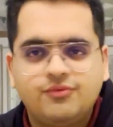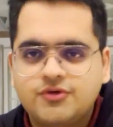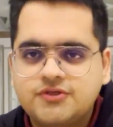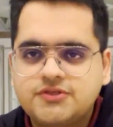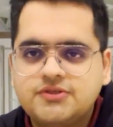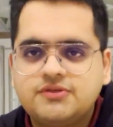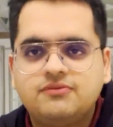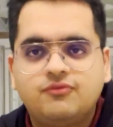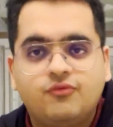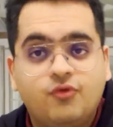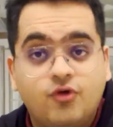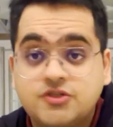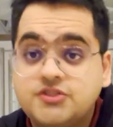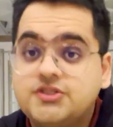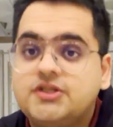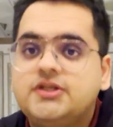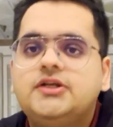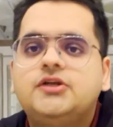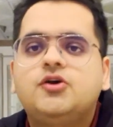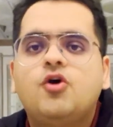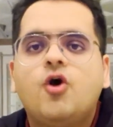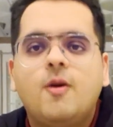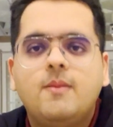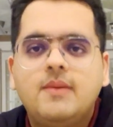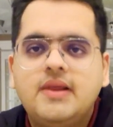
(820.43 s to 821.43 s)

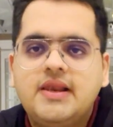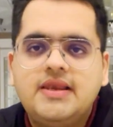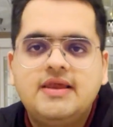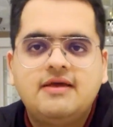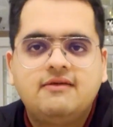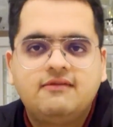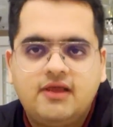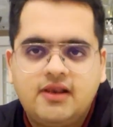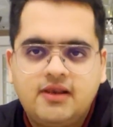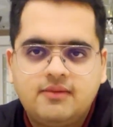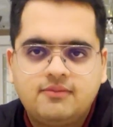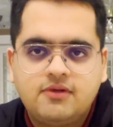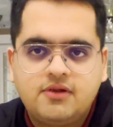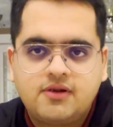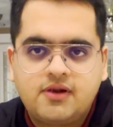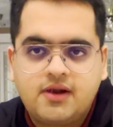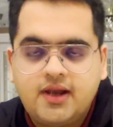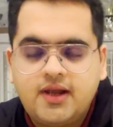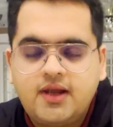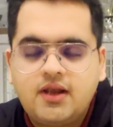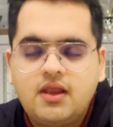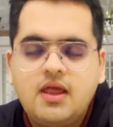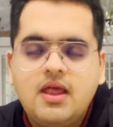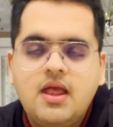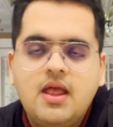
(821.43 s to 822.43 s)
wasn't commonly available,
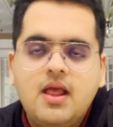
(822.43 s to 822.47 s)
right?